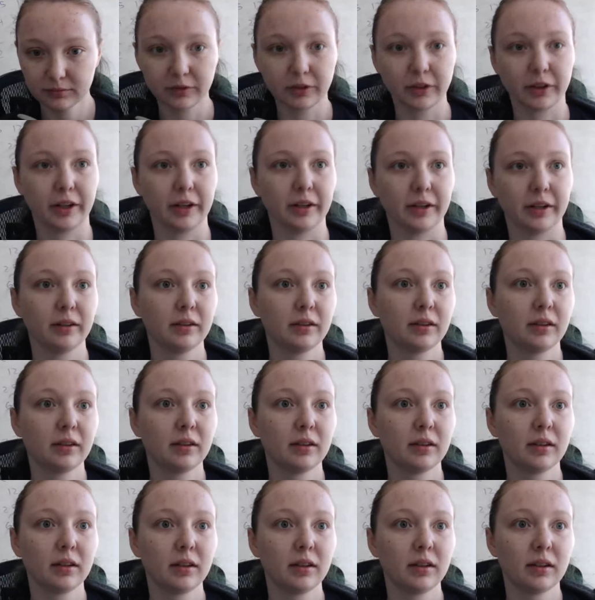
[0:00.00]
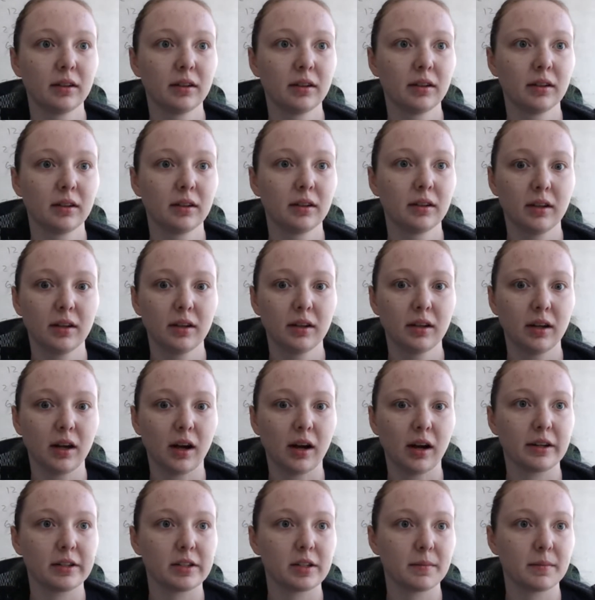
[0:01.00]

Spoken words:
Okay. All right,